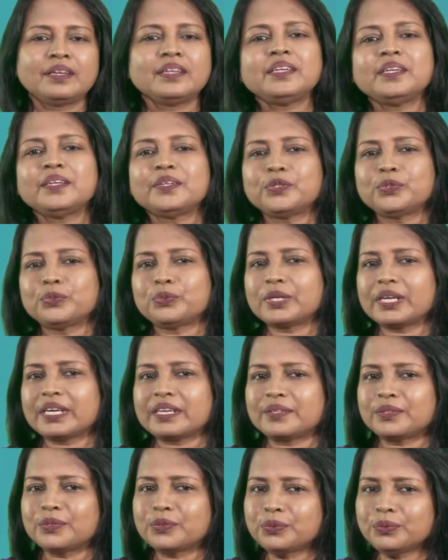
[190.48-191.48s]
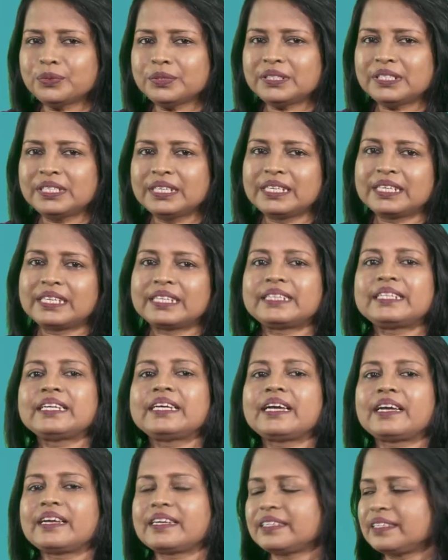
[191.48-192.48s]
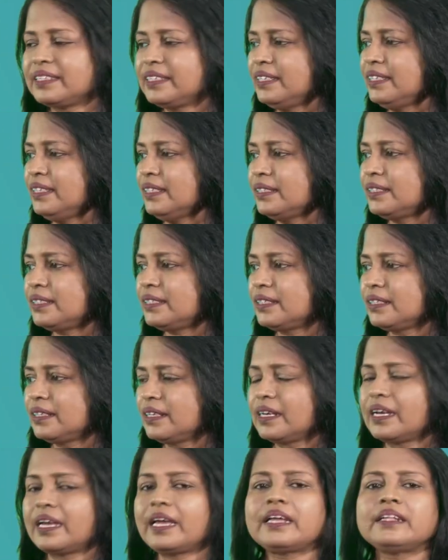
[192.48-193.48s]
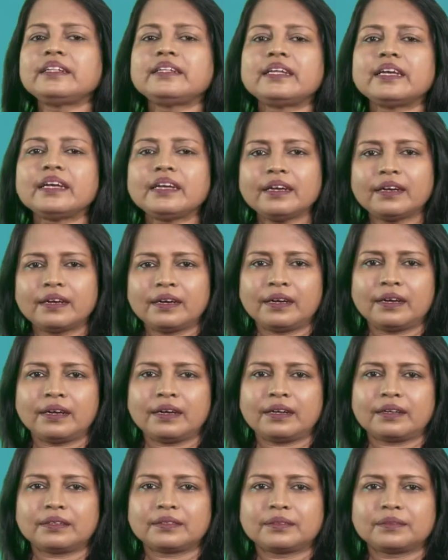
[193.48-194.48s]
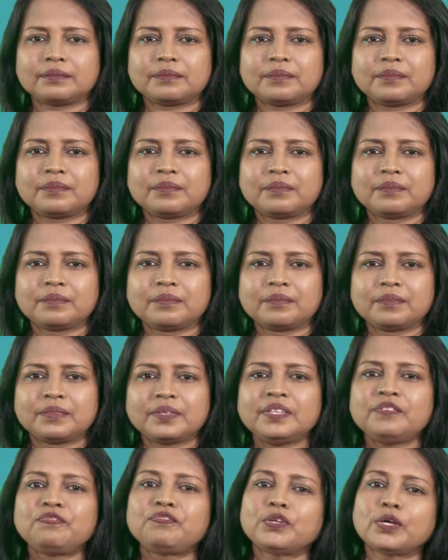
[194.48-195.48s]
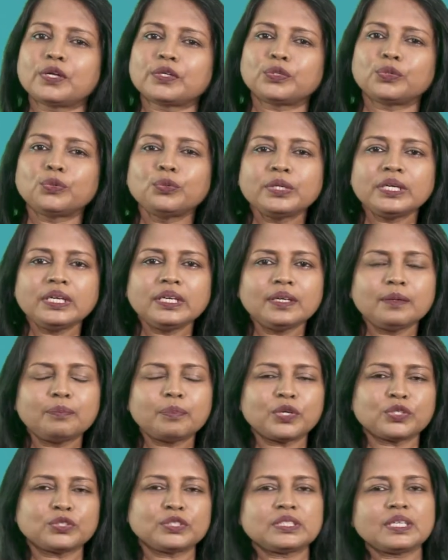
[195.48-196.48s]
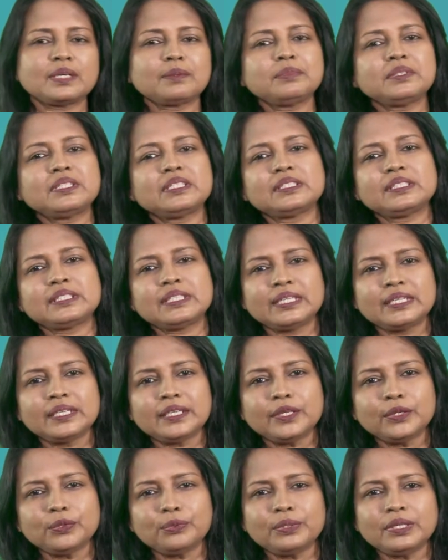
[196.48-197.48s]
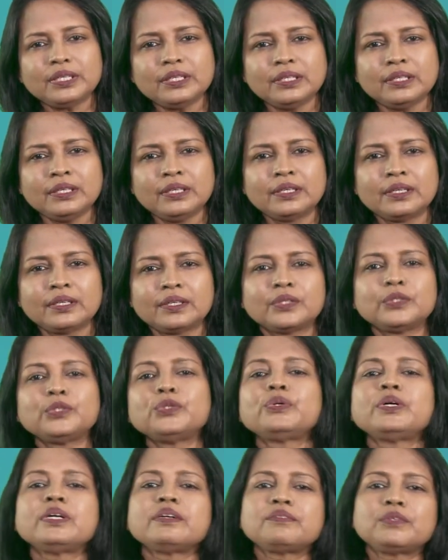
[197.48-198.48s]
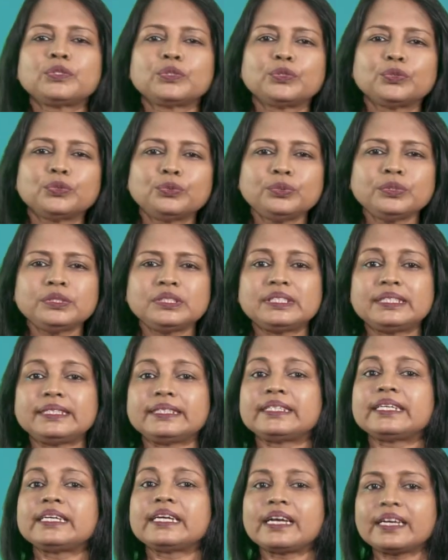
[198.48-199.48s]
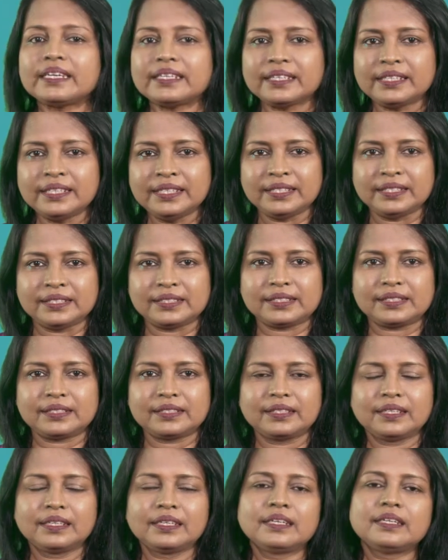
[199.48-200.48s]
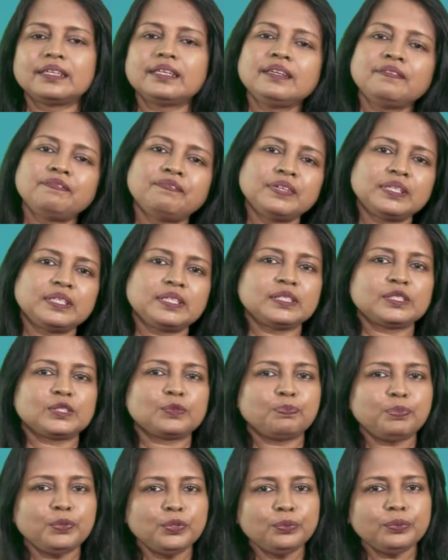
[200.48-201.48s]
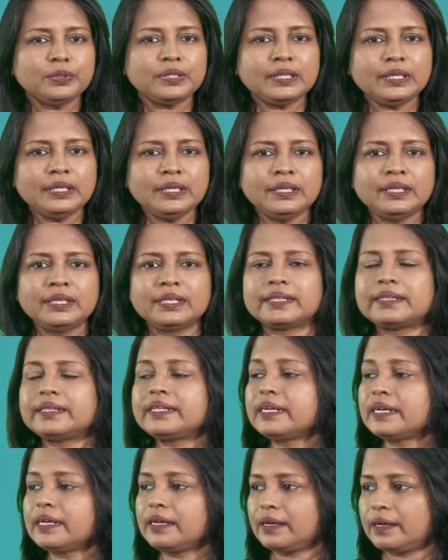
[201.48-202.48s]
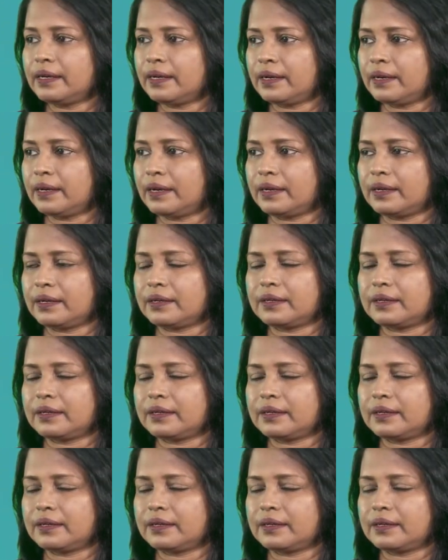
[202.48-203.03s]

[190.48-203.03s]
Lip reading: Here you can use there is and there are. If you are talking about something singular, you have to use there is. If it is plural, there are.